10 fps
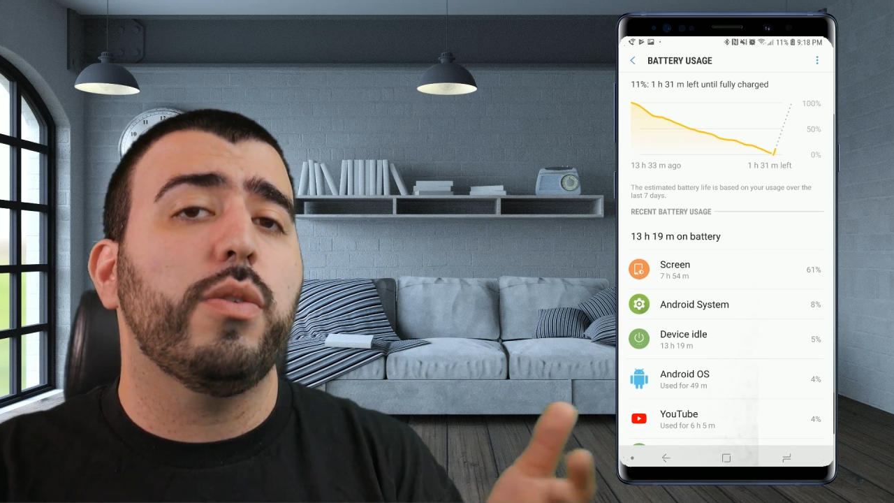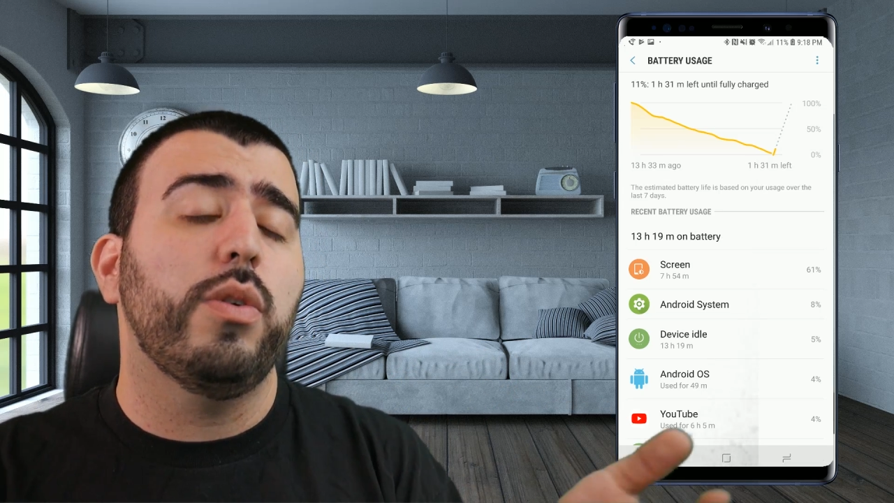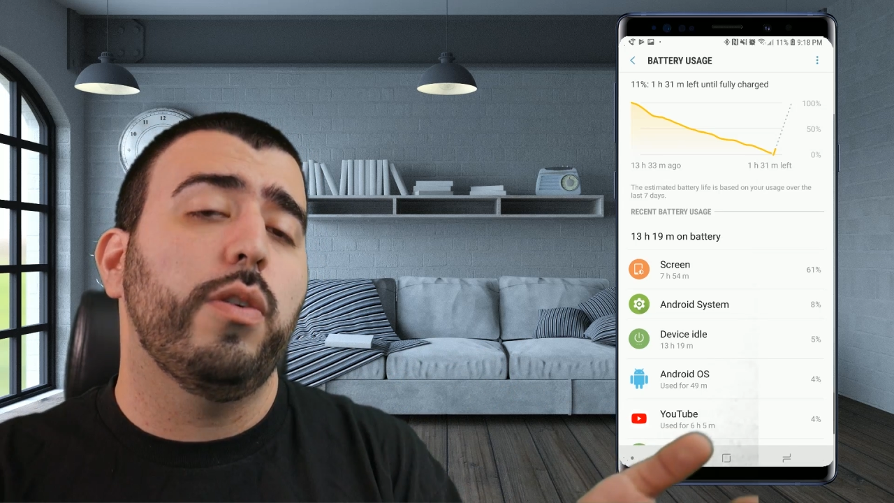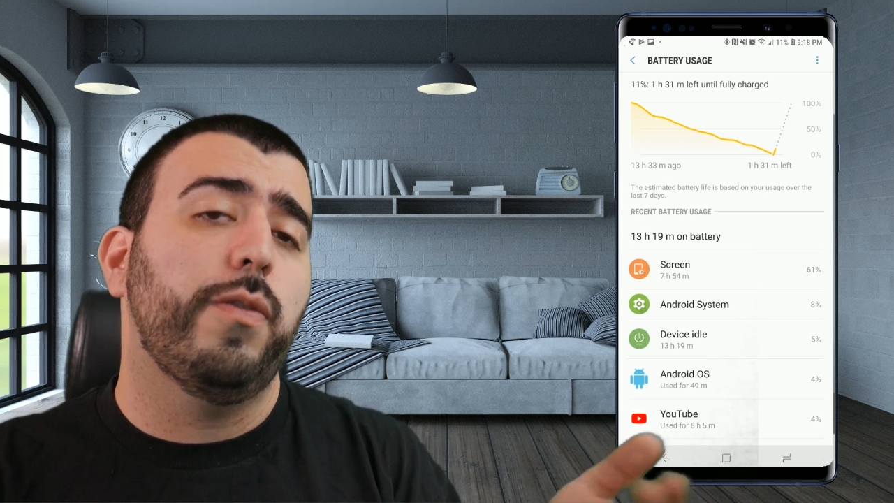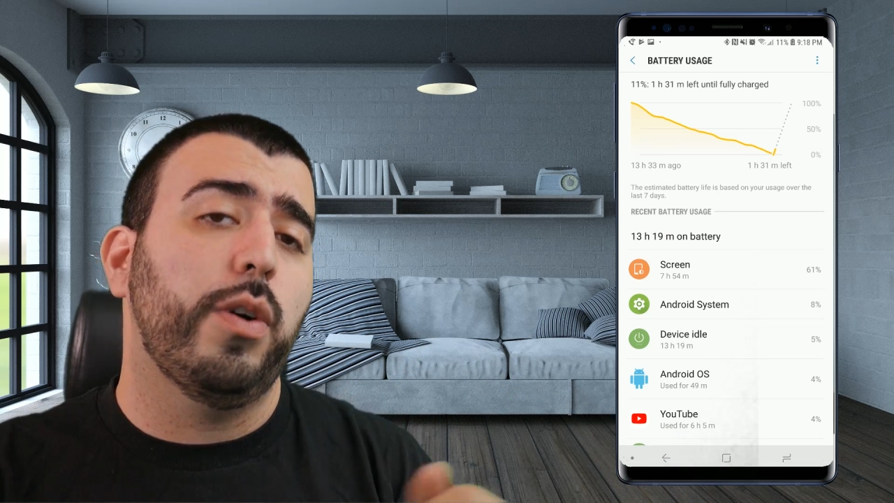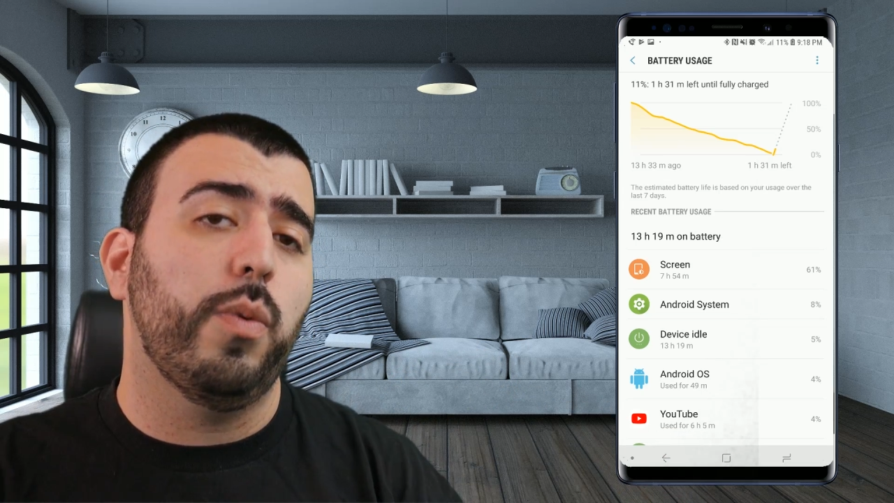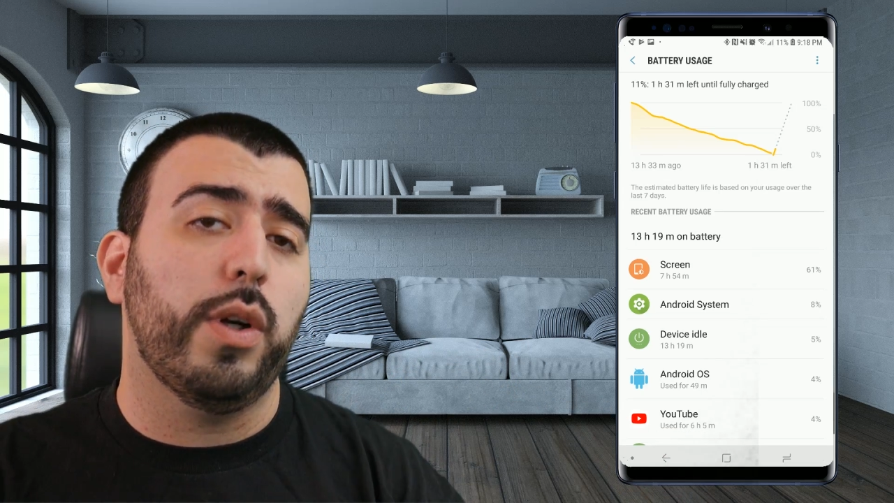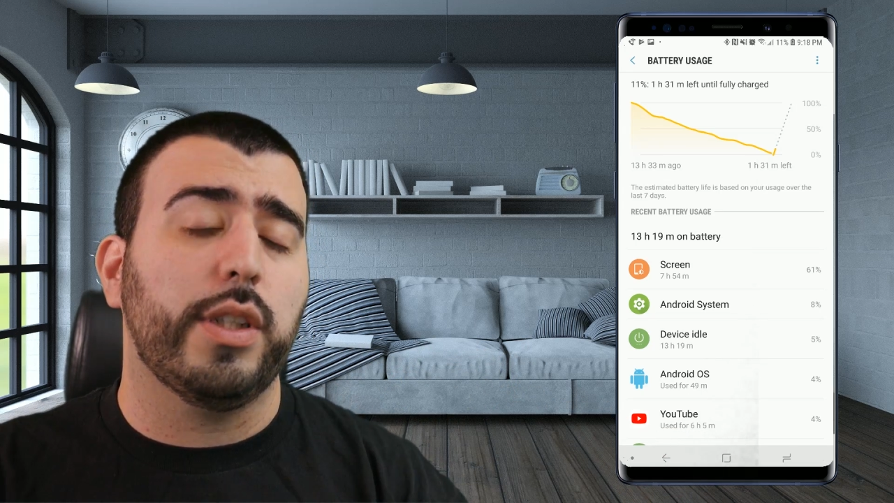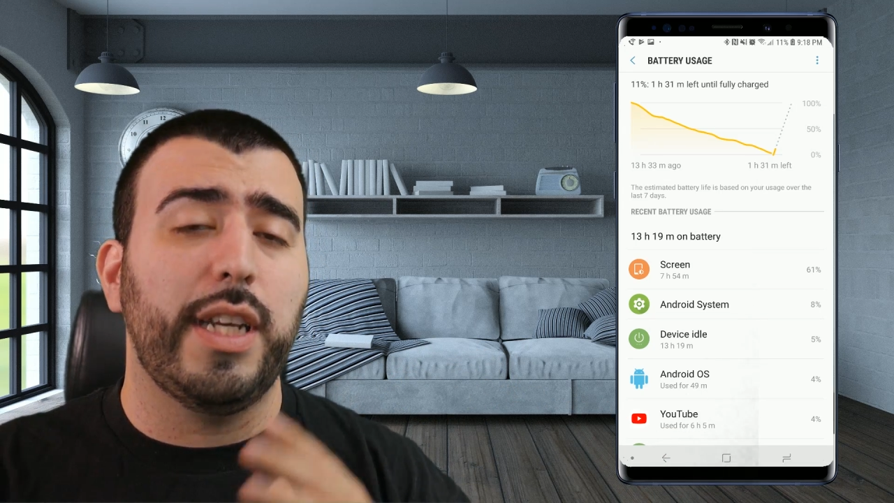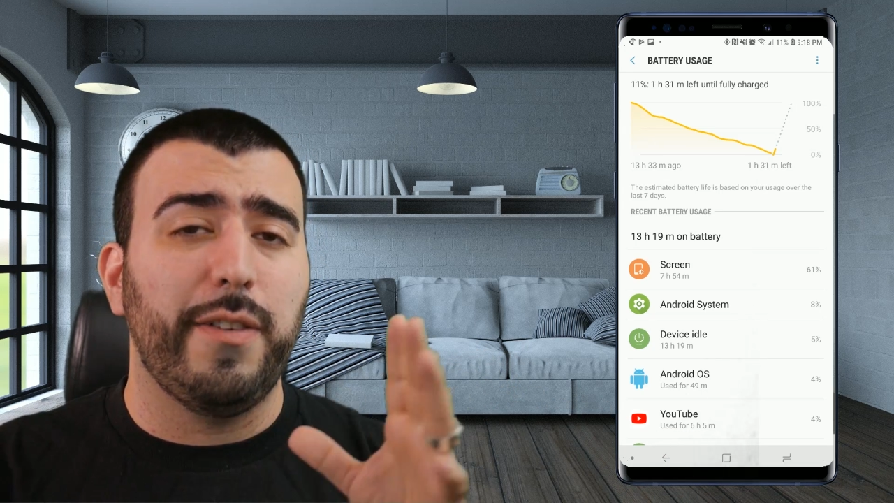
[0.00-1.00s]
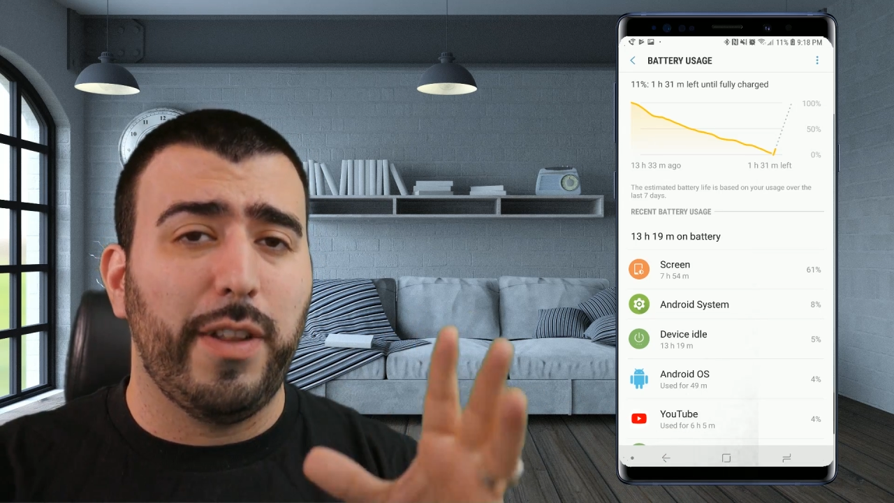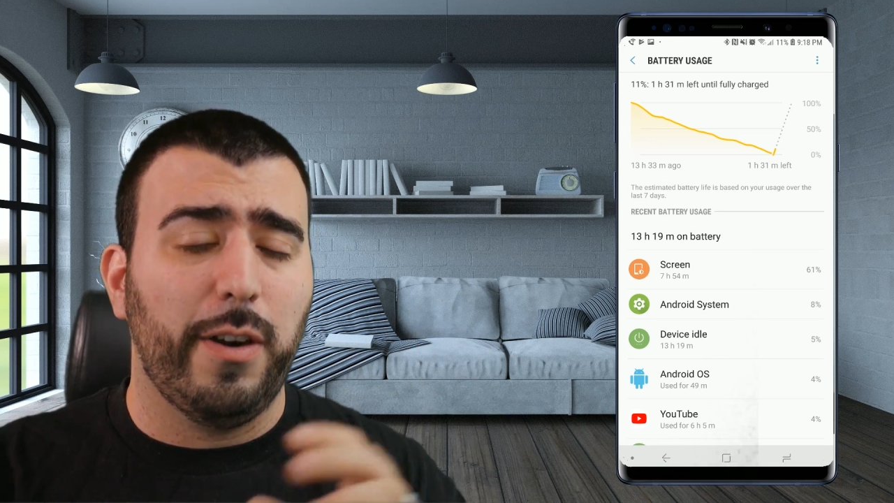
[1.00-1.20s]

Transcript: through a full work day if they're